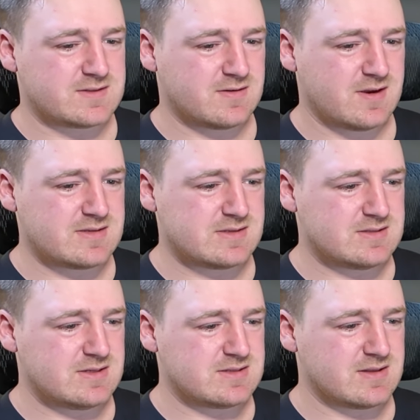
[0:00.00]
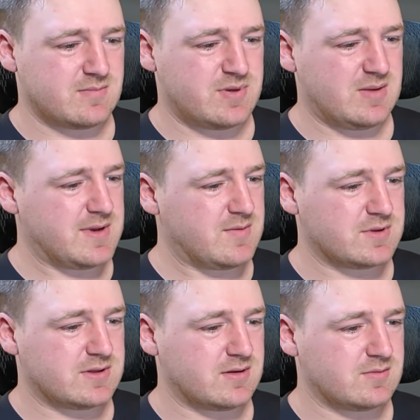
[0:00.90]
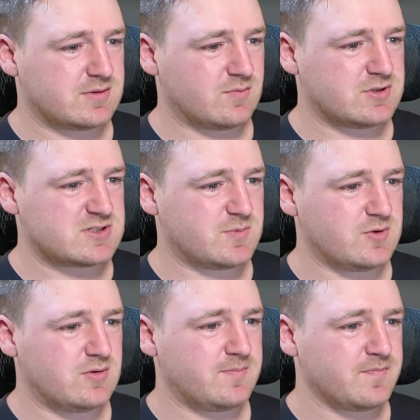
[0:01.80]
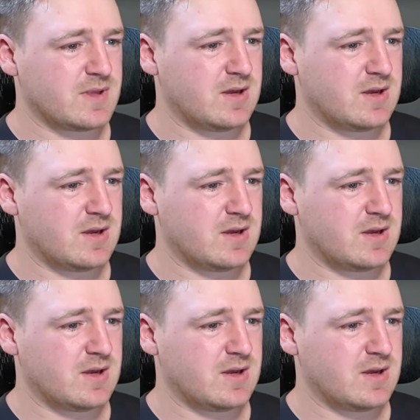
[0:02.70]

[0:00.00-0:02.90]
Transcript: It's crazy. Jeez. And then P Man with the wooden spoon.